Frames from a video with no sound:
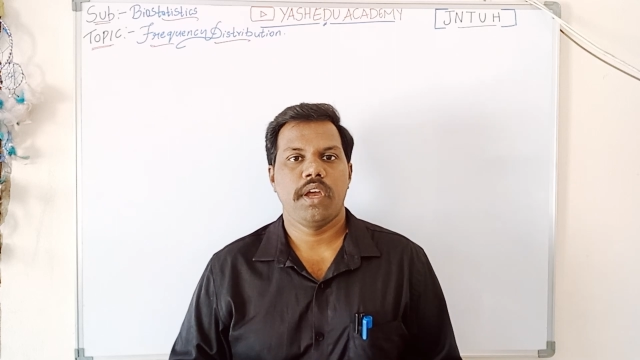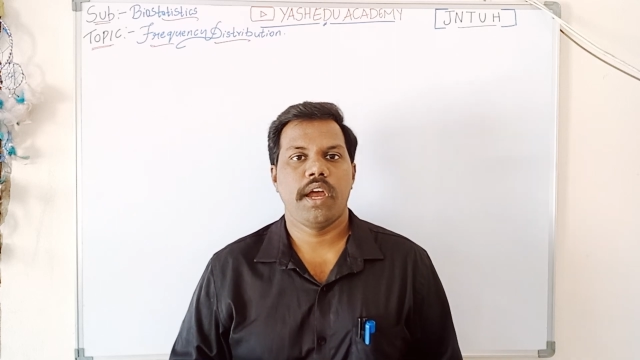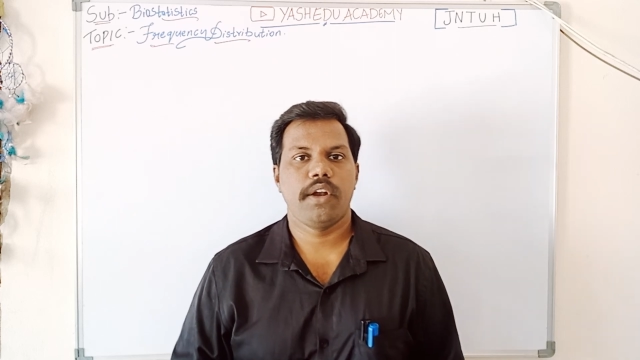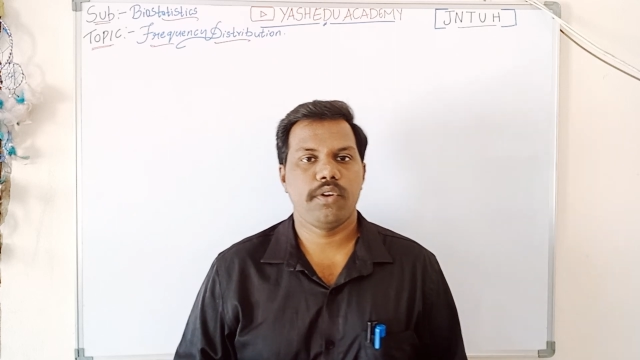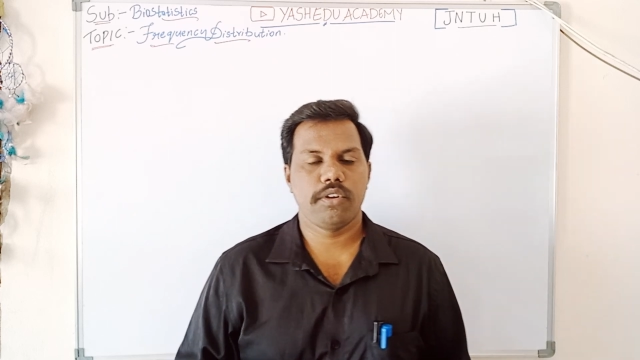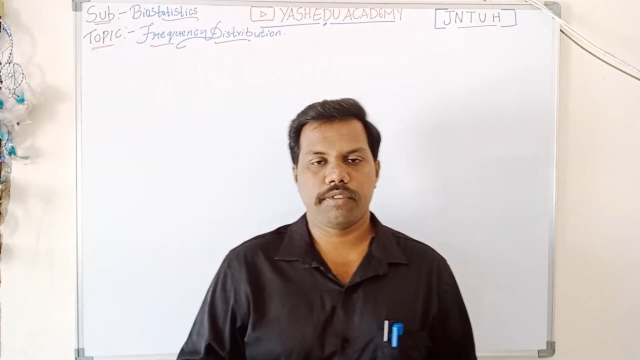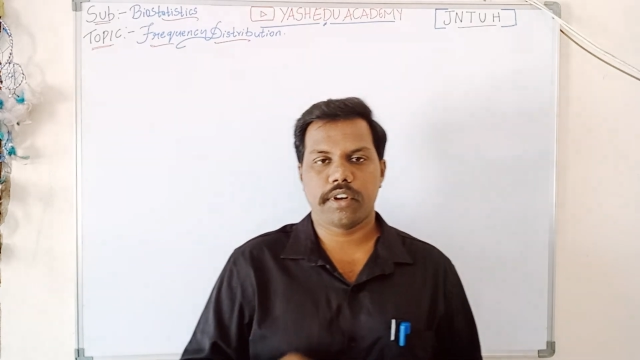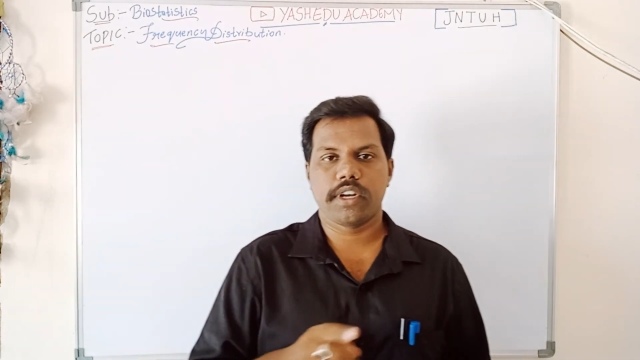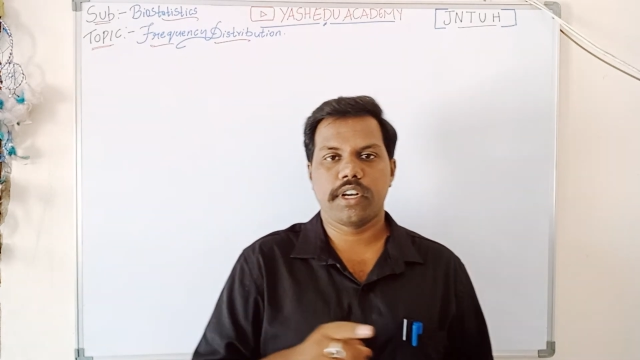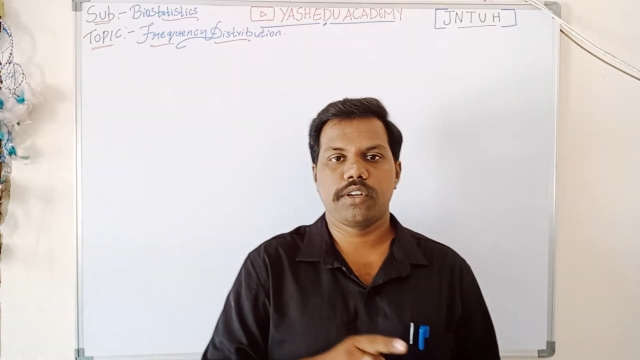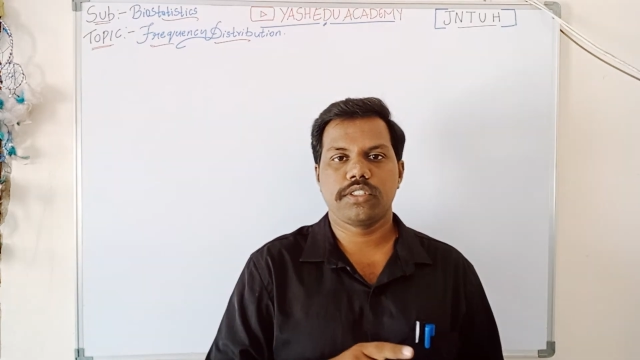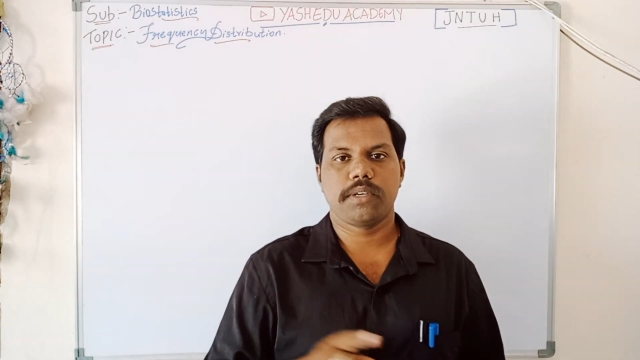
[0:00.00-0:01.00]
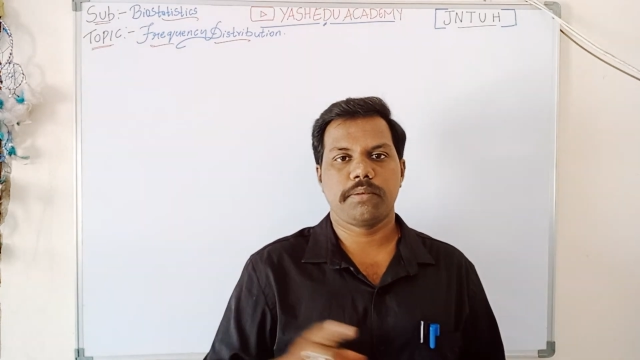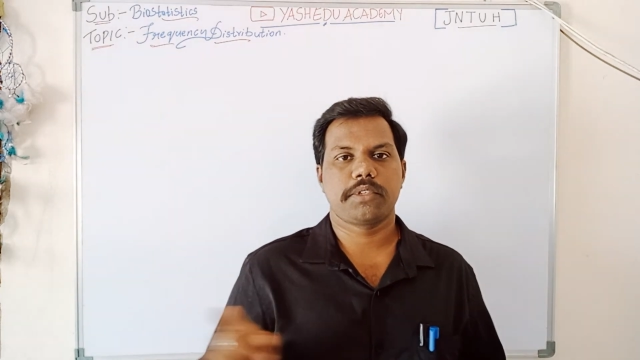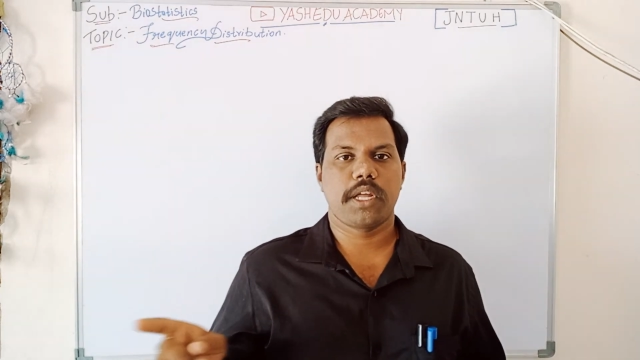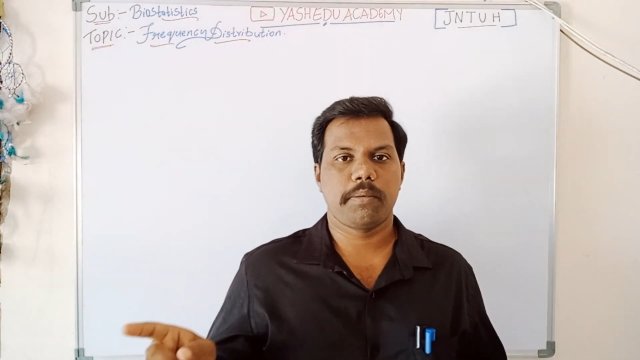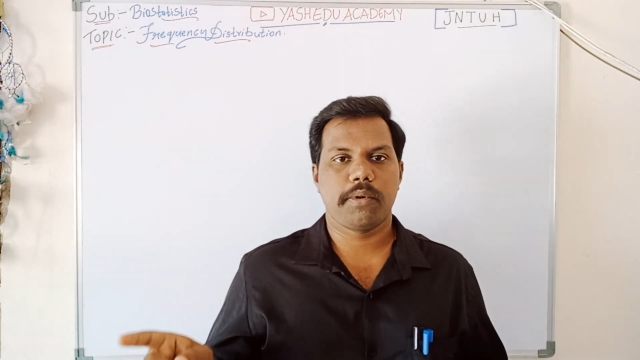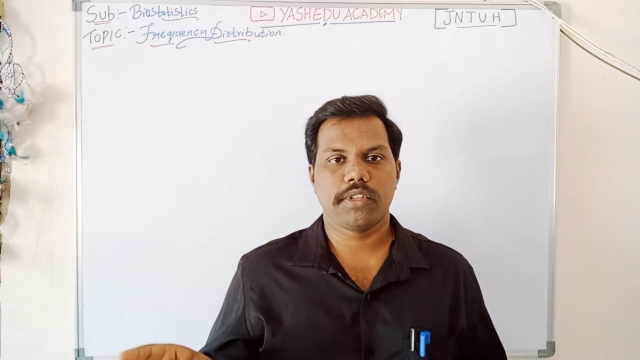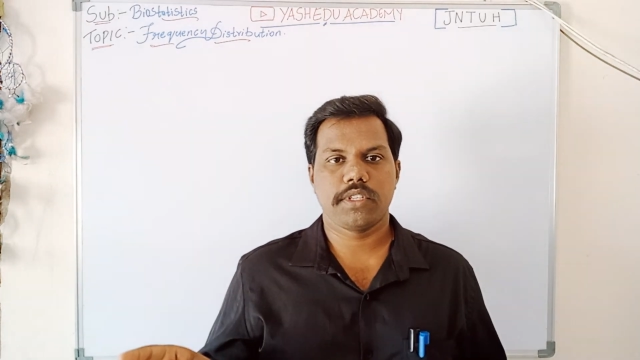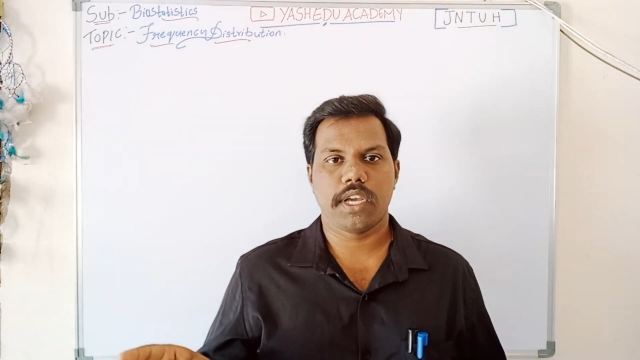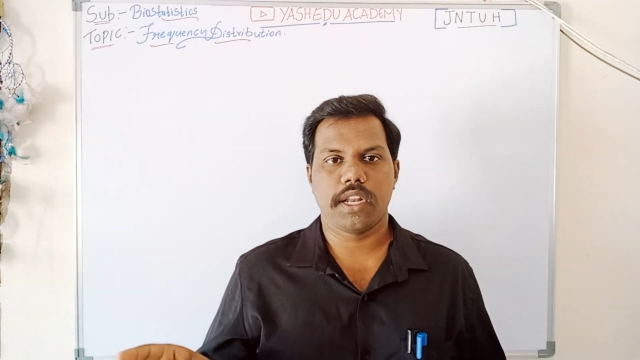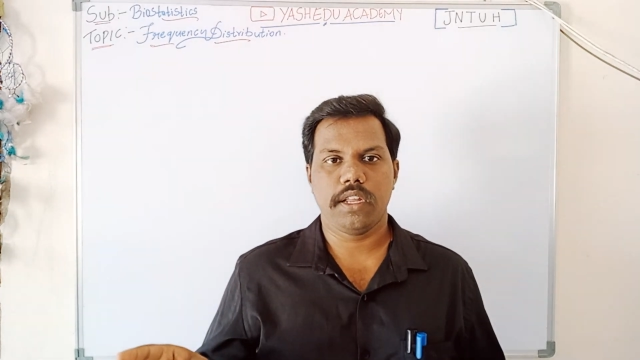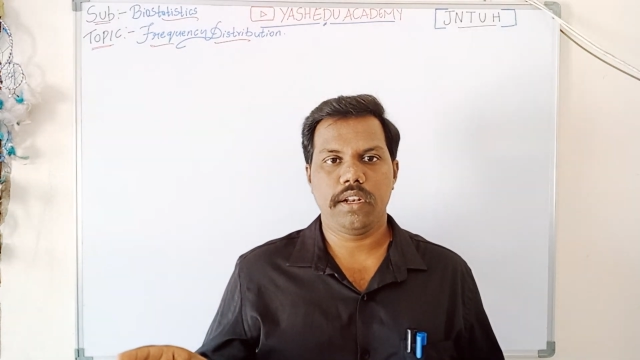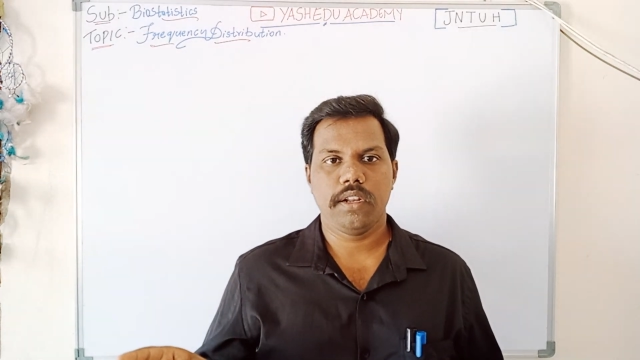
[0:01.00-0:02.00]
And don't forget to subscribe our
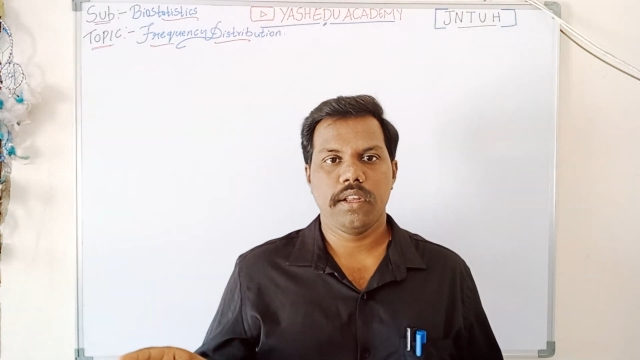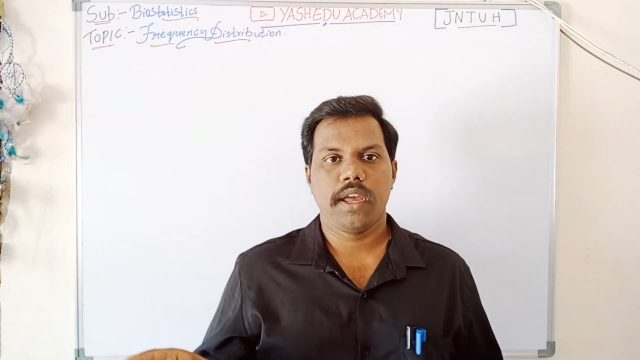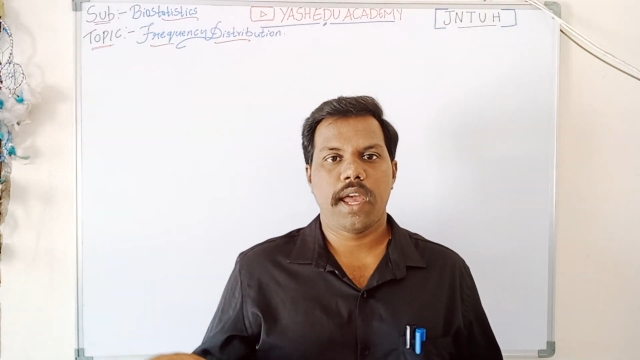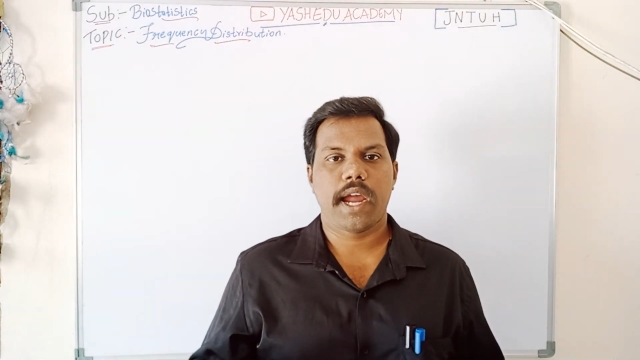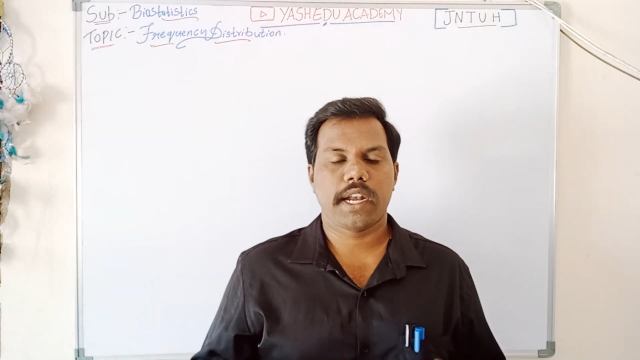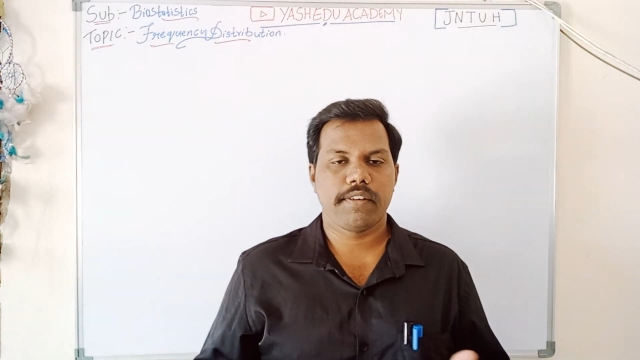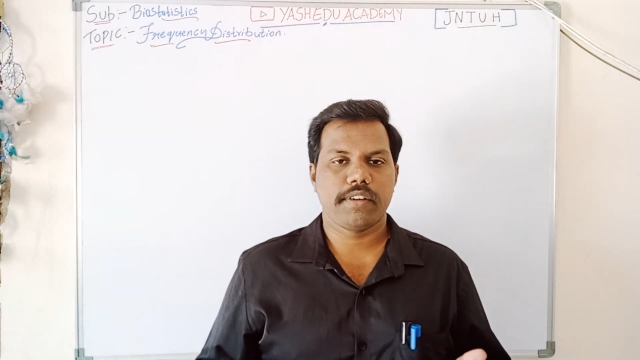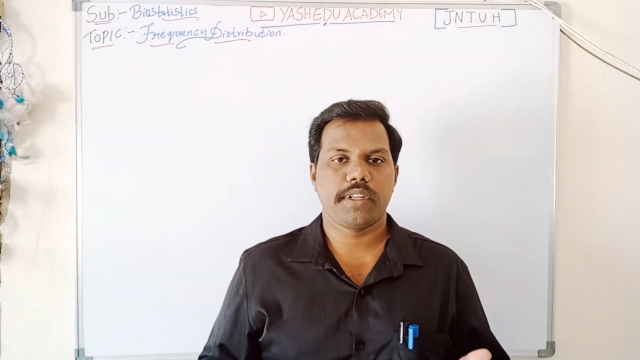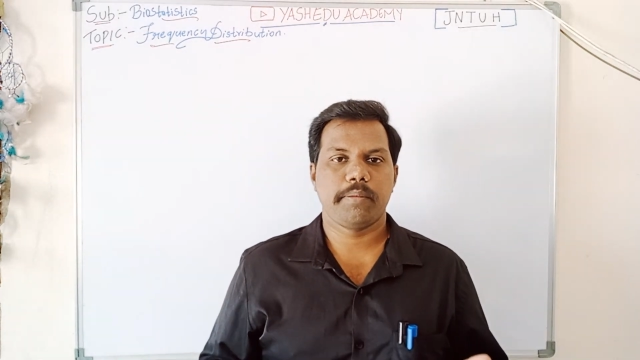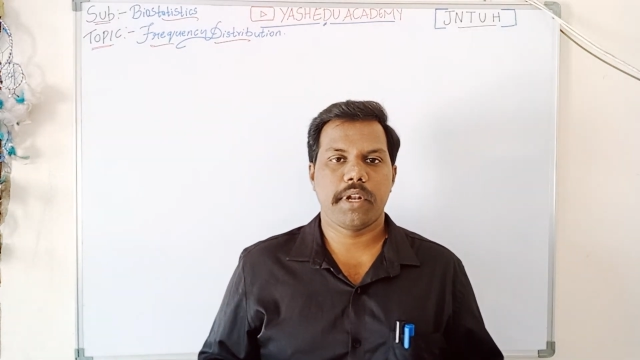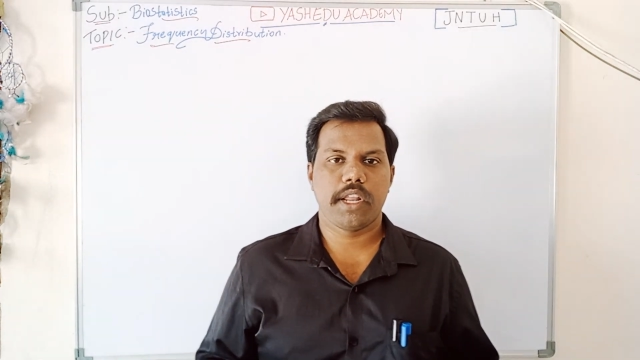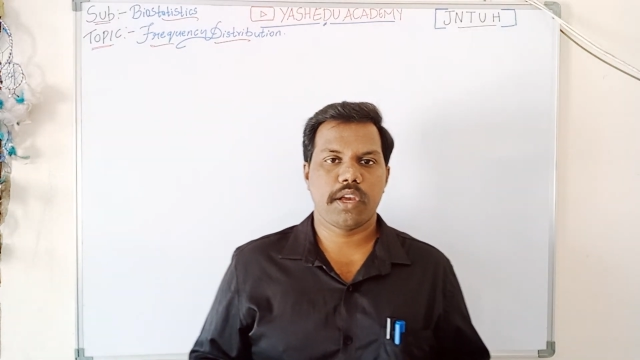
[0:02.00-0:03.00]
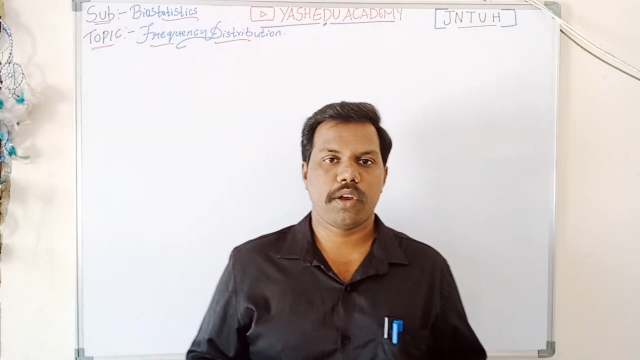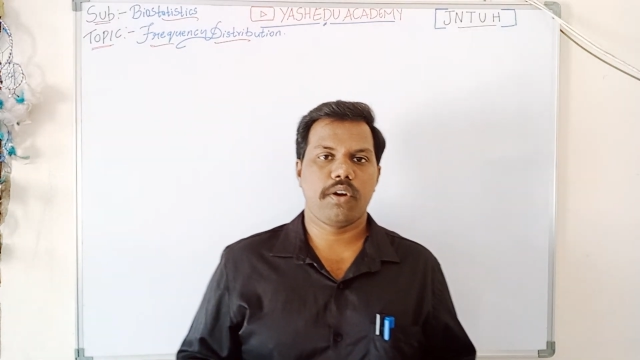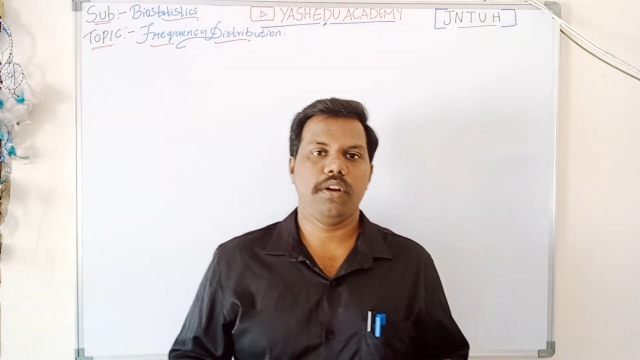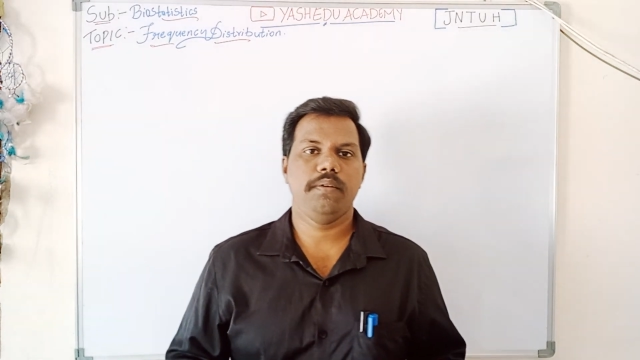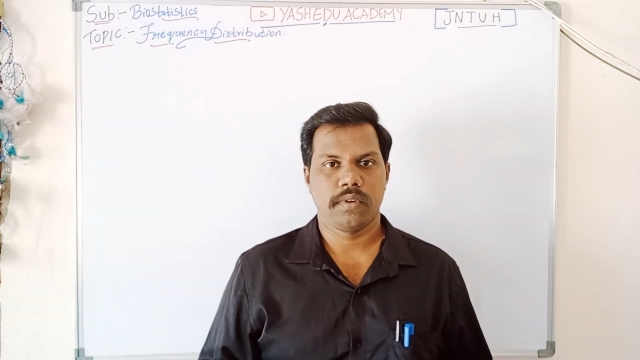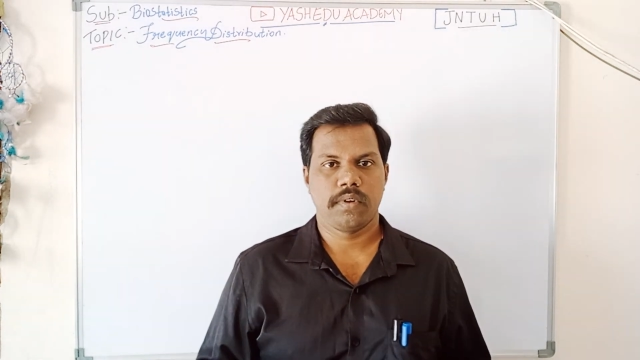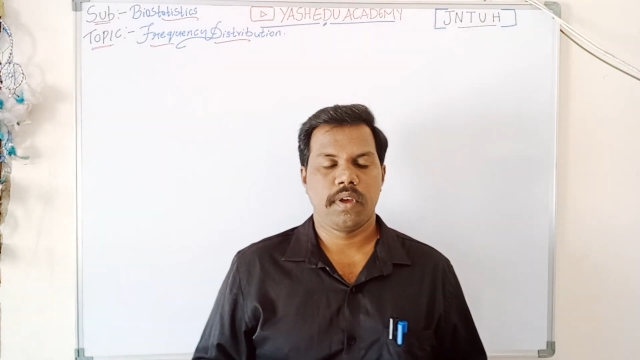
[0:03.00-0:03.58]
channel, activate the bell icon.